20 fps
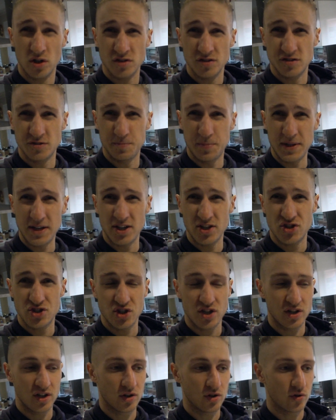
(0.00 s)

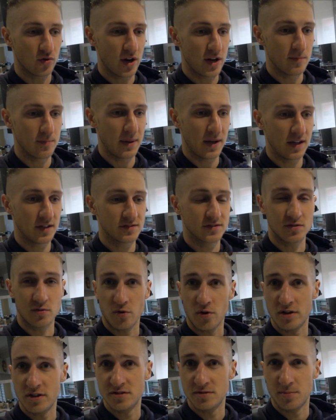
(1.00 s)
spinach, green beans. The
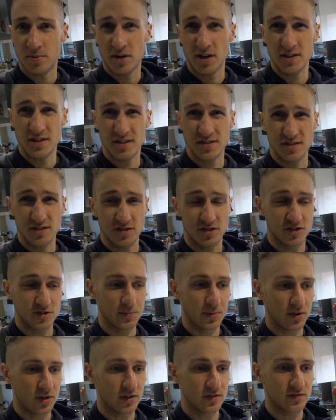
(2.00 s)
reason behind this is just
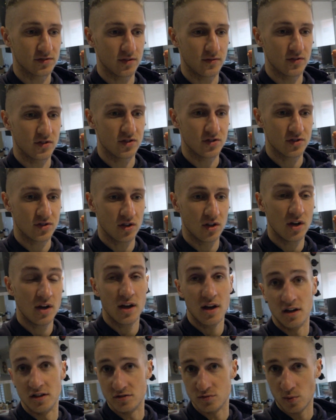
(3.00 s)
because of its
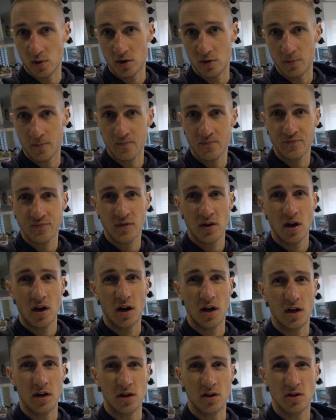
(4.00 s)
as well
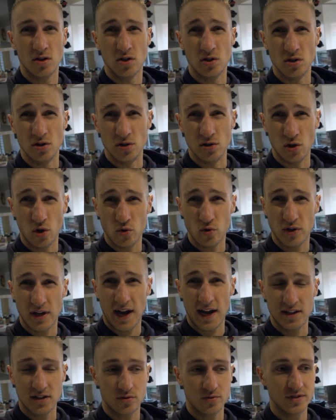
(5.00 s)
low
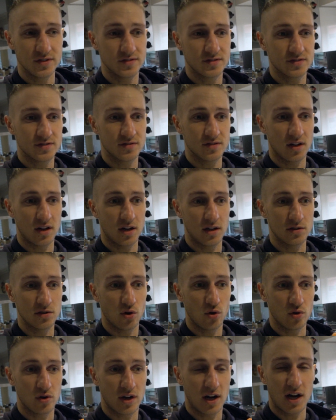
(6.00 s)
calories,
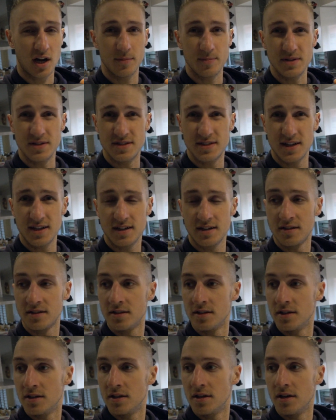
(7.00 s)
low carb intake,
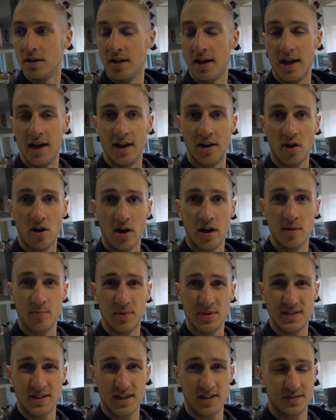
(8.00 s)
and high in
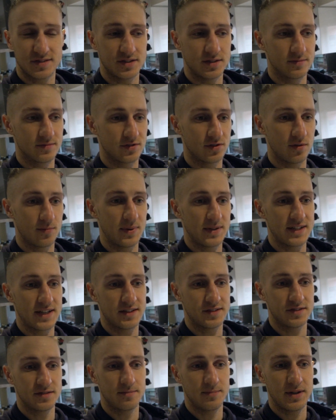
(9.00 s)
potassium. So
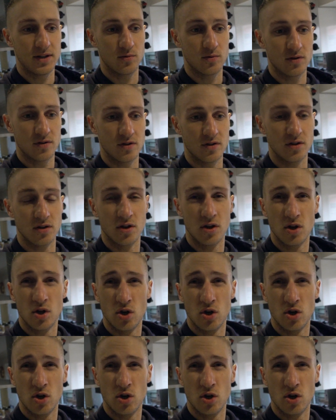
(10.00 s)
potassium being one of the